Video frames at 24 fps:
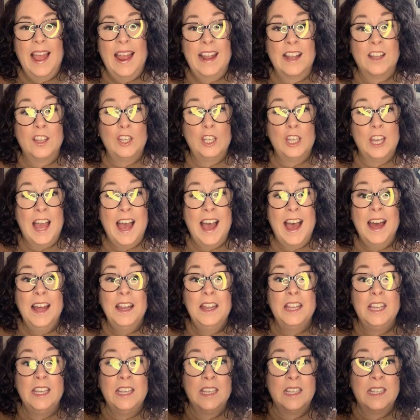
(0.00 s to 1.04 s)
And she
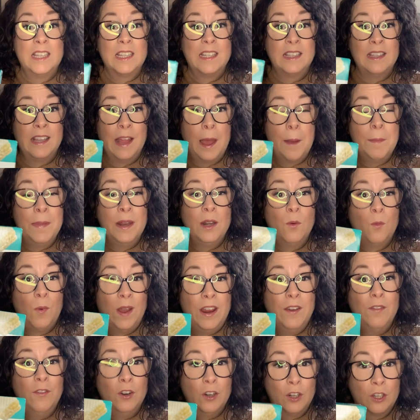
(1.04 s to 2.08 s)
had these lemon
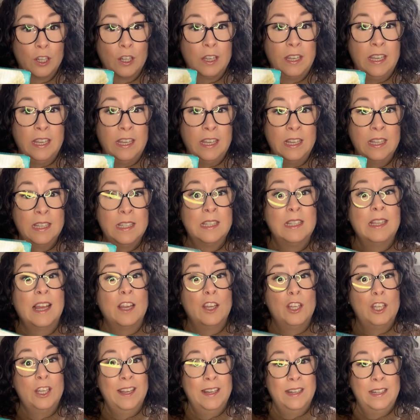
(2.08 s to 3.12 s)
wafer cookies that
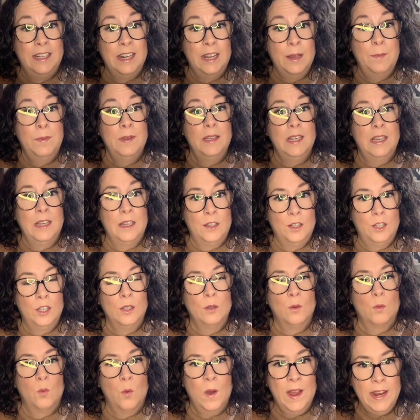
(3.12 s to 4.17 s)
she had dipped
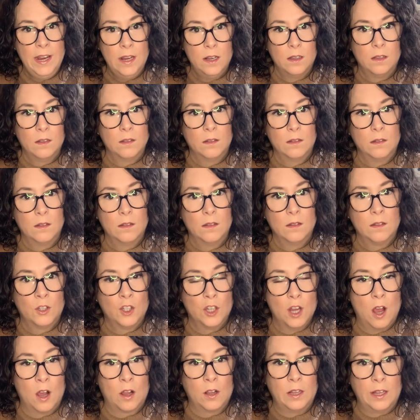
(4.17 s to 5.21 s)
into white
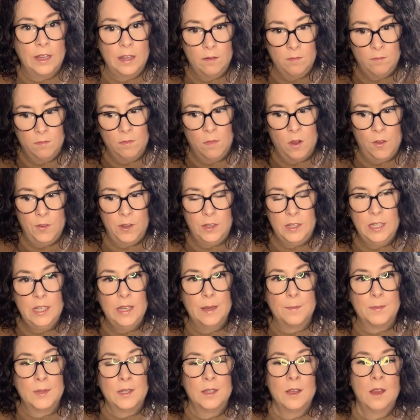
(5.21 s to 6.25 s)
chocolate on the
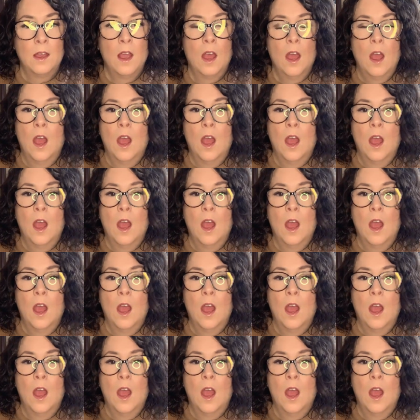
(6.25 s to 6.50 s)
tips.